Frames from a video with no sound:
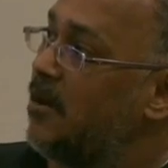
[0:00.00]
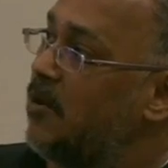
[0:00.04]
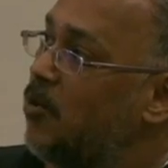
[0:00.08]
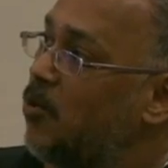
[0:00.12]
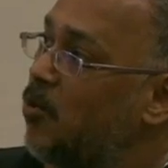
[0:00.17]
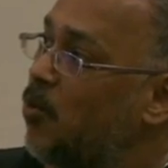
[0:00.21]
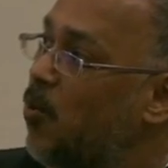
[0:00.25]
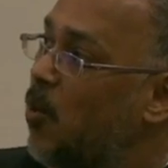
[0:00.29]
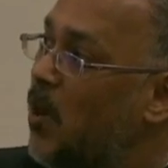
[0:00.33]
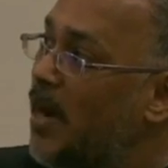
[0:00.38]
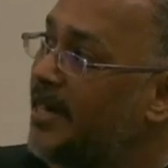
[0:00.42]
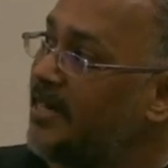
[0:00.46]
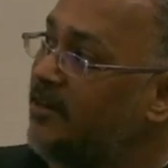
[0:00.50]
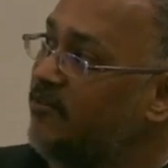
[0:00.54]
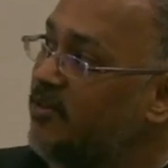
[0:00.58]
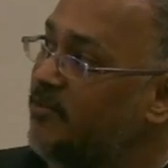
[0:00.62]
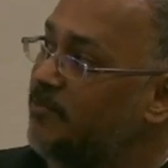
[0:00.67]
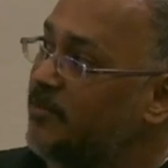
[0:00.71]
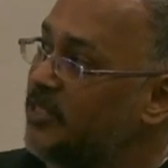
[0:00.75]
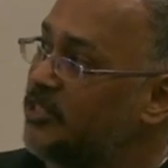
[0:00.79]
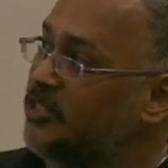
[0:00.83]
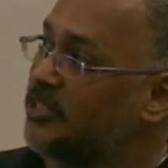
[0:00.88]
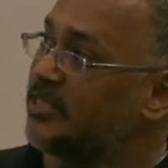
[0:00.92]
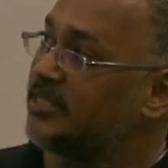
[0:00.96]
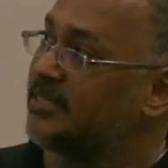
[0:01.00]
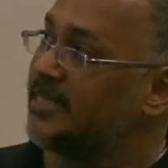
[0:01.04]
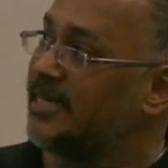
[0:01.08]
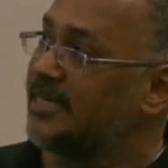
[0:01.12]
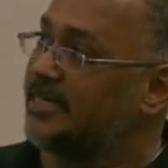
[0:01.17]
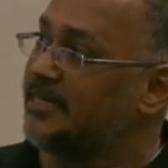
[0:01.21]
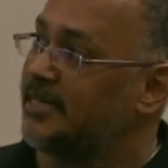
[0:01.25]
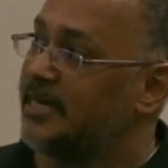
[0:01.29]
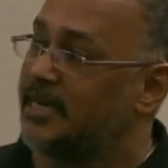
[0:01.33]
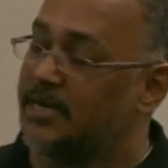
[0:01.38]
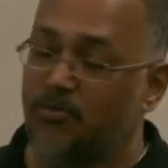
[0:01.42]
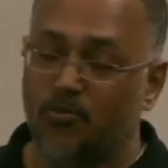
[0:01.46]
why do we measure
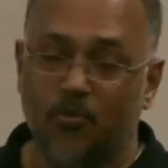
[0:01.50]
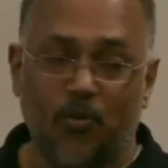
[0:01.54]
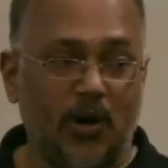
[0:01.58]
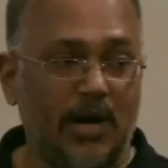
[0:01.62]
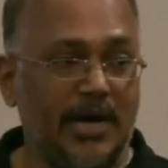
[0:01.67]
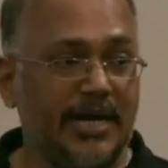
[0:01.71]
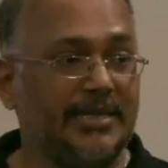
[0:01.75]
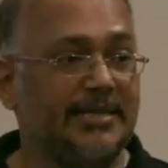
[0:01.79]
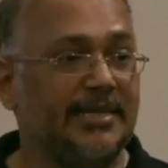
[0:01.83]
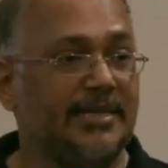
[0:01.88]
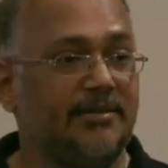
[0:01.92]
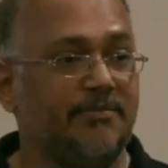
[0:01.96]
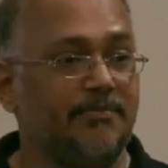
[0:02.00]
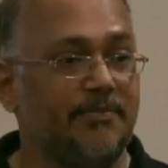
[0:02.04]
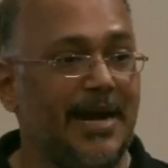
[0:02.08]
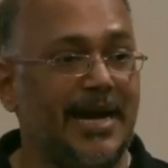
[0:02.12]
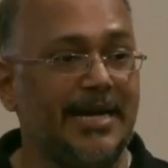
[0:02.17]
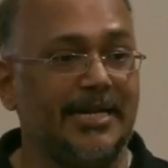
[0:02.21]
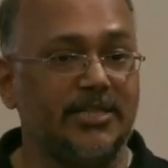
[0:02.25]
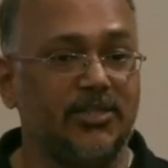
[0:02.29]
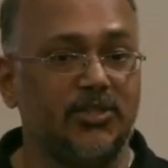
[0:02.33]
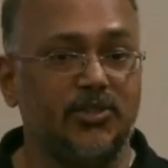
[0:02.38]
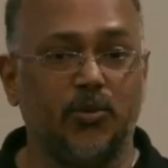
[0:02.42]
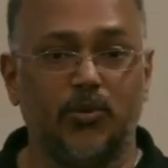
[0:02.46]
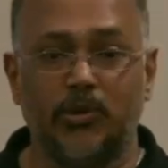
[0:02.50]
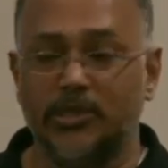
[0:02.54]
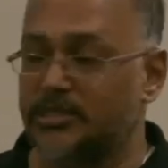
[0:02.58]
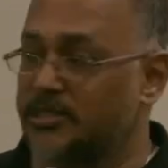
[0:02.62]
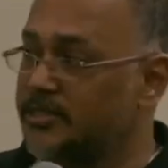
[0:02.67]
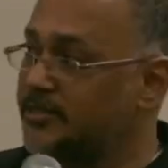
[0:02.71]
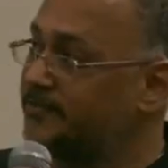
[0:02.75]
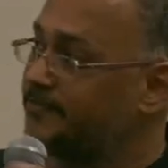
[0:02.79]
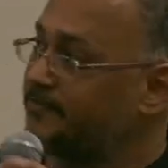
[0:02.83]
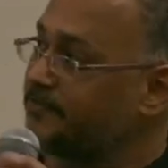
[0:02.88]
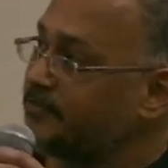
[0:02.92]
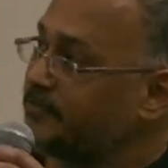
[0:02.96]
that, and why that matters to
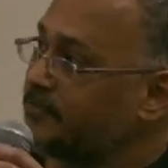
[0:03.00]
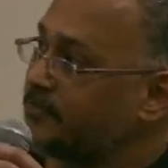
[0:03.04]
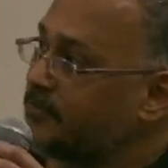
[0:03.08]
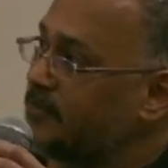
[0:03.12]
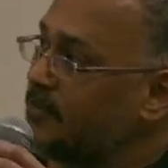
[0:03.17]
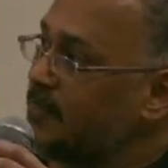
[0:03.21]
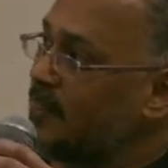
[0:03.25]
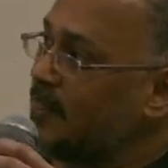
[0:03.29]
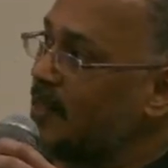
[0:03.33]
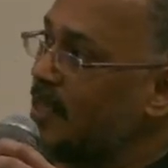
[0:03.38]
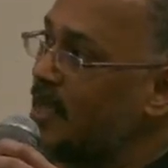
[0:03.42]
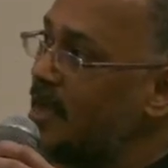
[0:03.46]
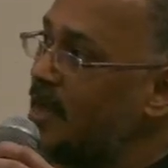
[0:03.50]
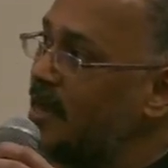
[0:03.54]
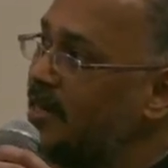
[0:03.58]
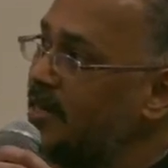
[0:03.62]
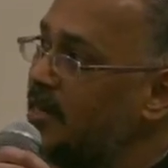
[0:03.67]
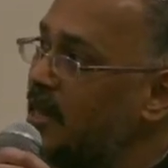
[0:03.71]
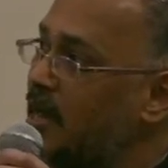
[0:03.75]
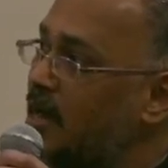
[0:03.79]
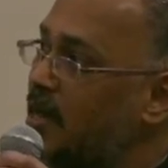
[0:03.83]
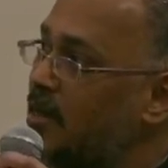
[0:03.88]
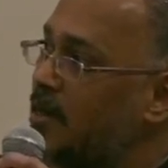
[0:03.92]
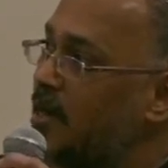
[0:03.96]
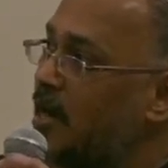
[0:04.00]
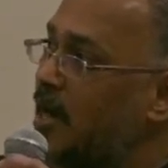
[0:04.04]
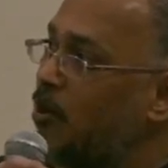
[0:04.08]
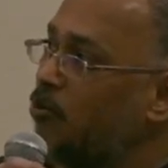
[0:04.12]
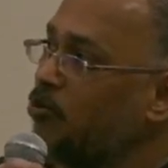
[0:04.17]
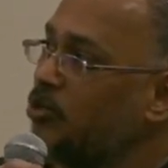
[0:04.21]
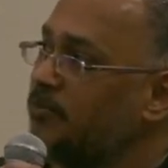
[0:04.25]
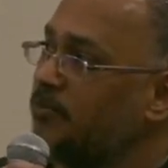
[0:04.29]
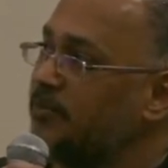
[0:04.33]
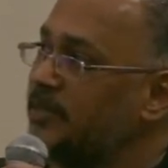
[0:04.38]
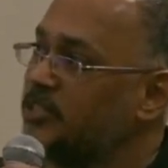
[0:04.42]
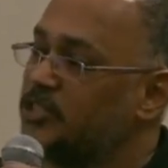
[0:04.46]
us, and how
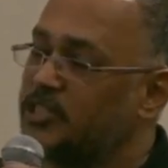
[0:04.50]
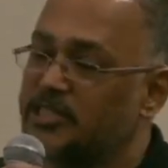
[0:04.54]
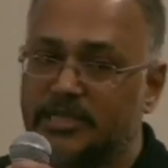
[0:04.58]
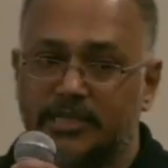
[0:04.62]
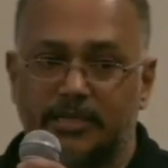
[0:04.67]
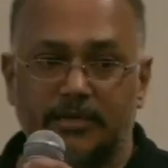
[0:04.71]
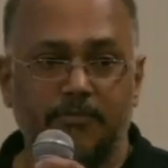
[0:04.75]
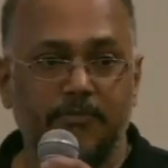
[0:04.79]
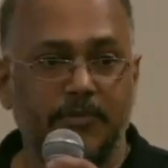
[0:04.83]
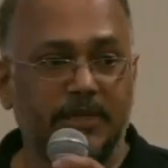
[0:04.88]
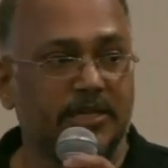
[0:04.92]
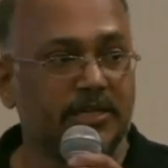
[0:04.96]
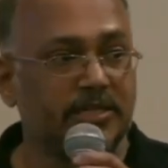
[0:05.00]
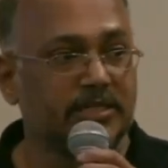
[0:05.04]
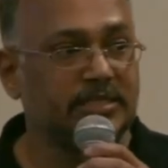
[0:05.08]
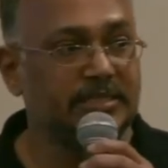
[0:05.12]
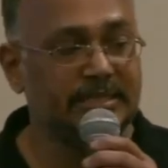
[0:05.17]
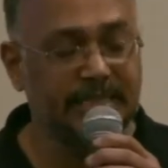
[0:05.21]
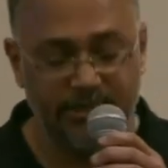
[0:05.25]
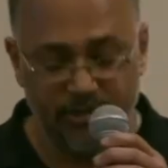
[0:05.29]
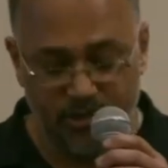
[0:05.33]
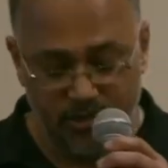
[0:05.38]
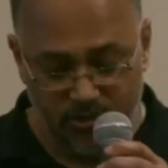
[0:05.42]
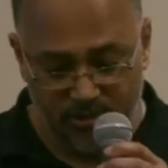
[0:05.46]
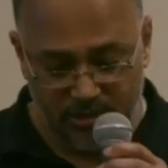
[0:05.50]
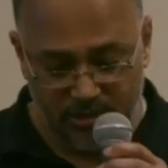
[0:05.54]
to measure it, because there is no